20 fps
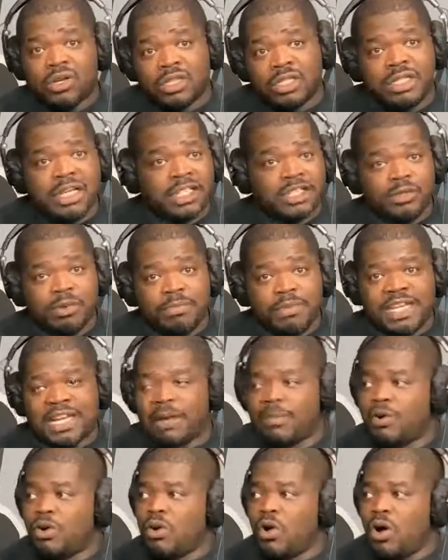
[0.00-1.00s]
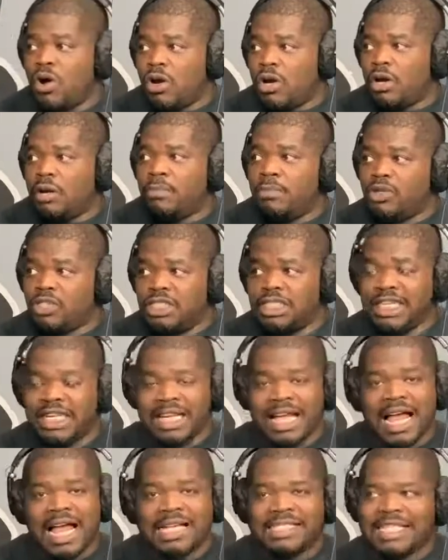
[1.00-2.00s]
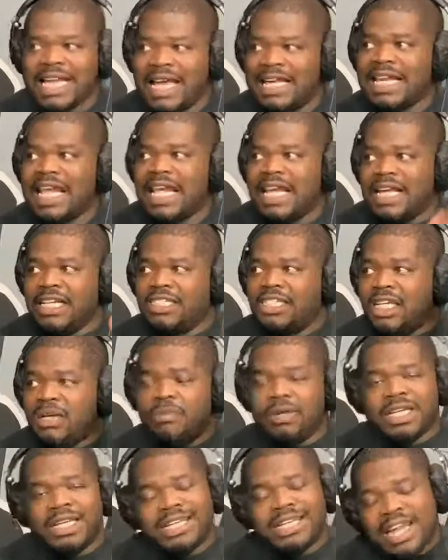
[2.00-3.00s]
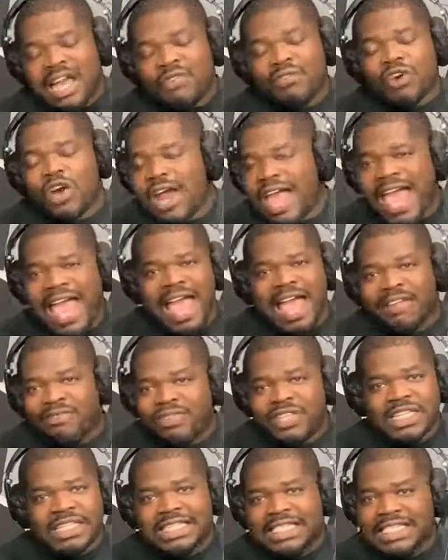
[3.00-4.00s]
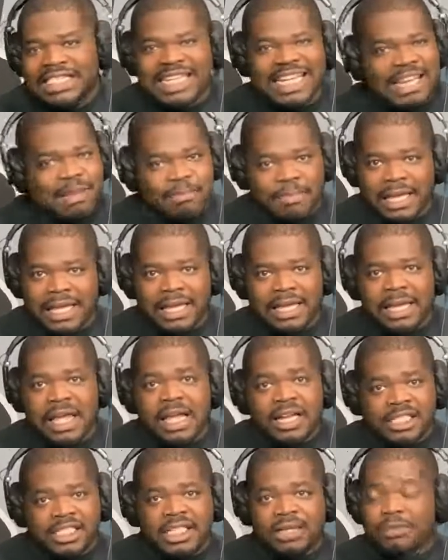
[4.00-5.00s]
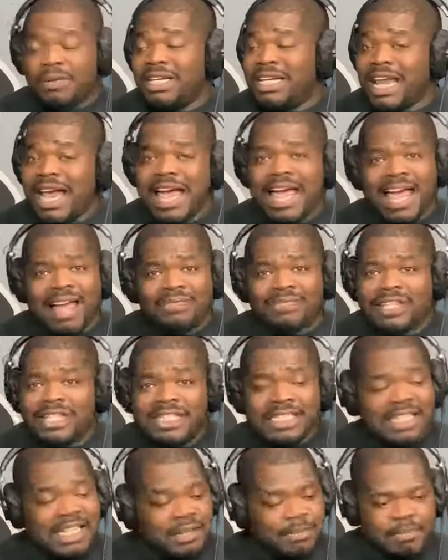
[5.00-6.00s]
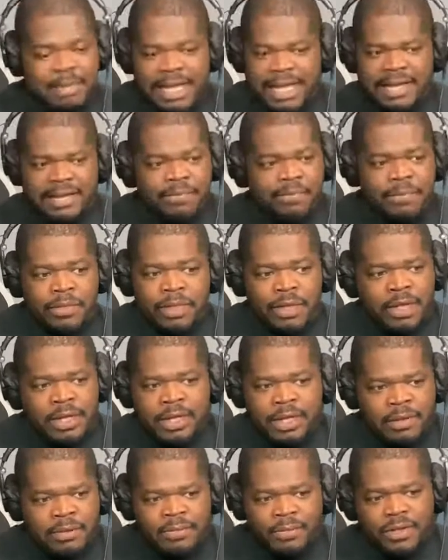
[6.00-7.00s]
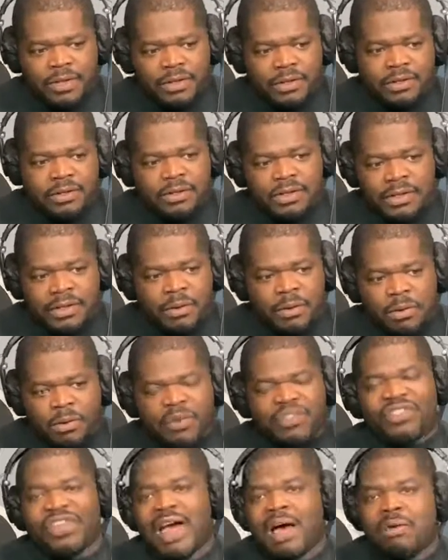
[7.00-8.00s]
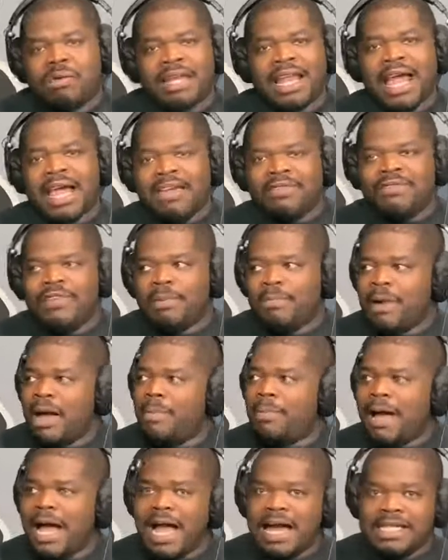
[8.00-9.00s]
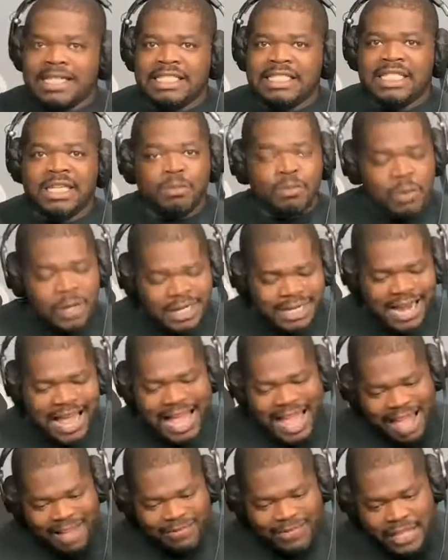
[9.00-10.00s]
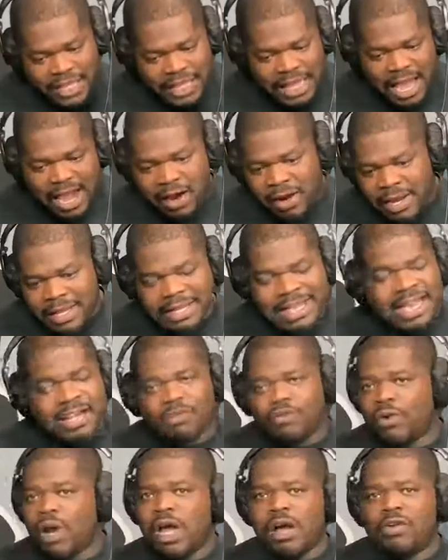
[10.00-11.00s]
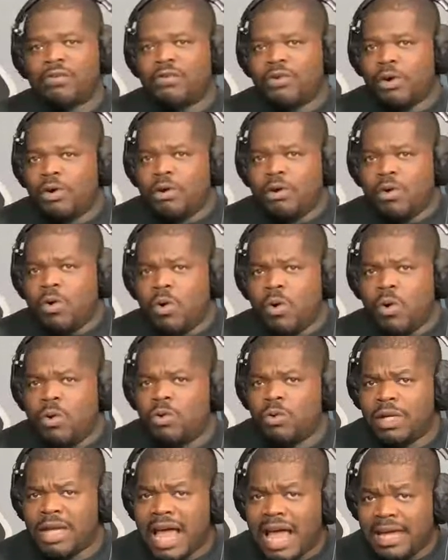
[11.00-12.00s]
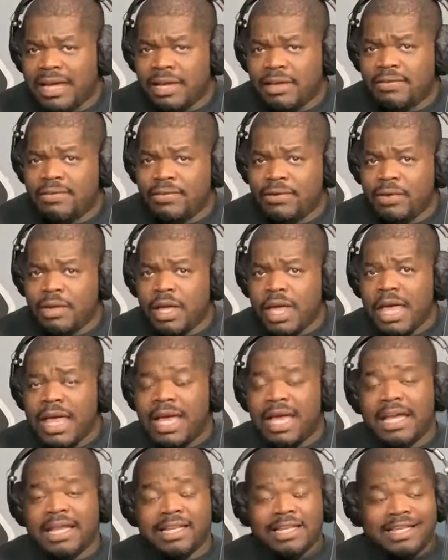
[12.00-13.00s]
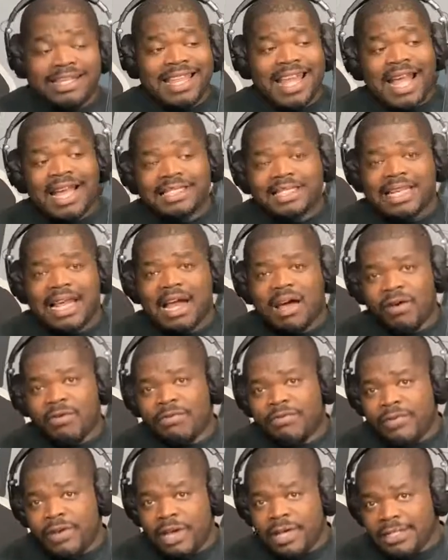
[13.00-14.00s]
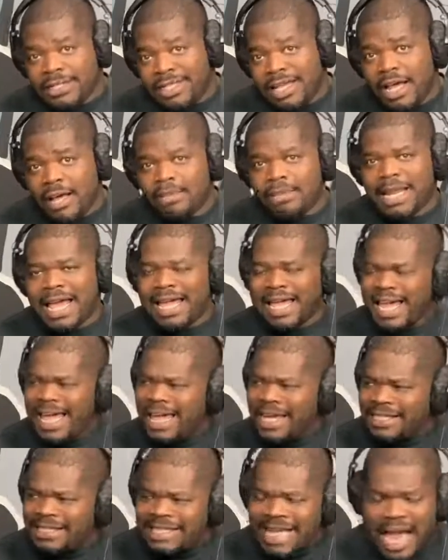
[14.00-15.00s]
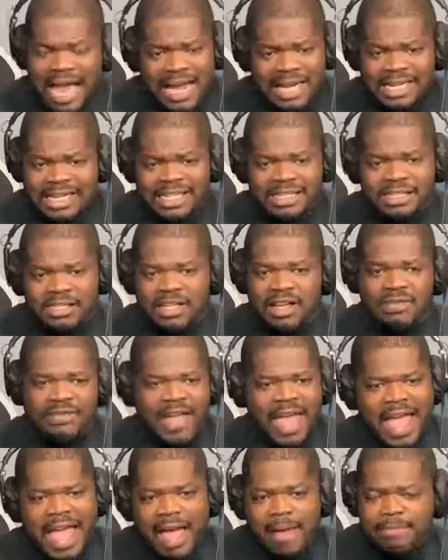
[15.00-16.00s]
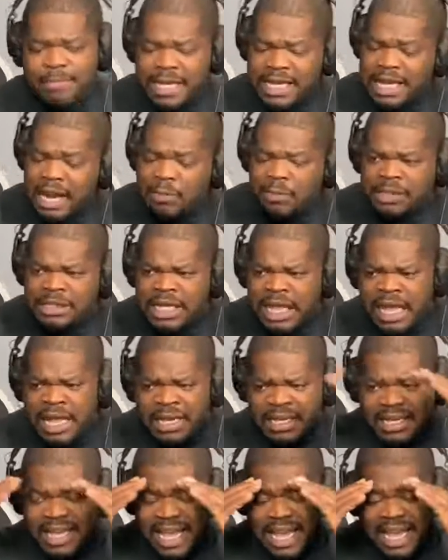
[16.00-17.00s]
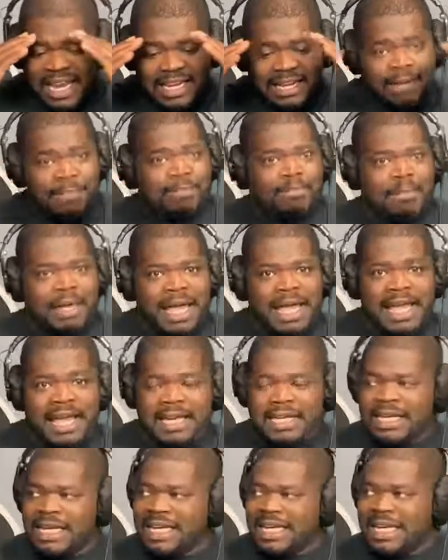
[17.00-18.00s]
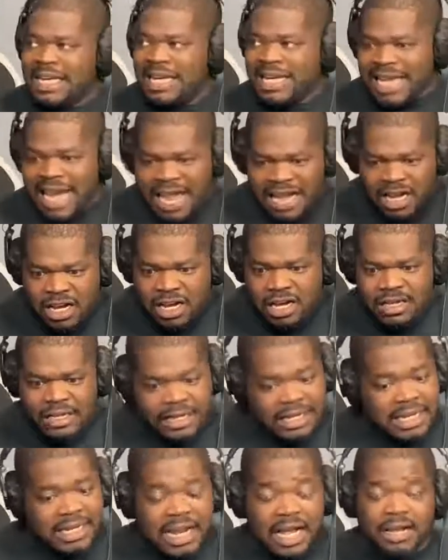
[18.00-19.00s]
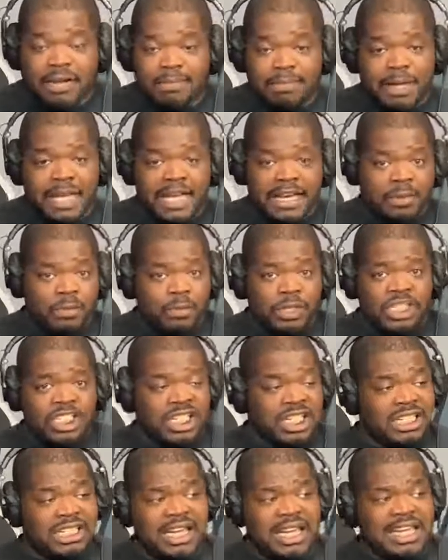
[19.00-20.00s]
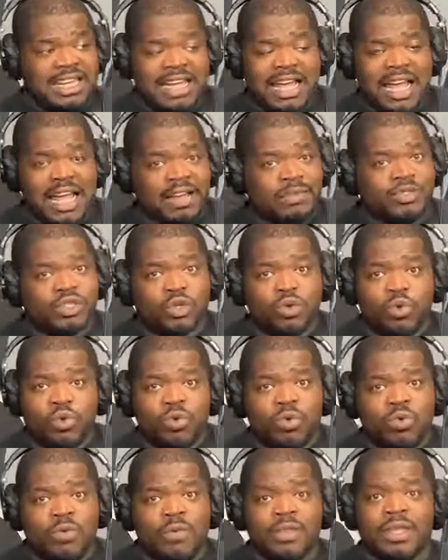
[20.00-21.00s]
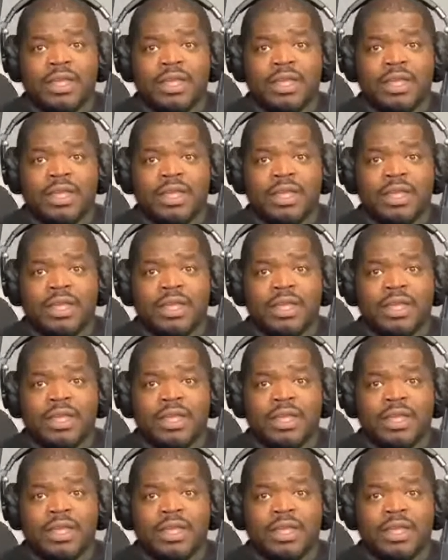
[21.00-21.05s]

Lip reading: touch with me, they would call her emergency contact, and she would never have to see me. She would not have to see me without life in my body. She would not have to carry that around for her whole life. And that's how fucked up, like anxiety and stuff had me. And I was laying in bed and I couldn't get out of bed. And when she didn't have school,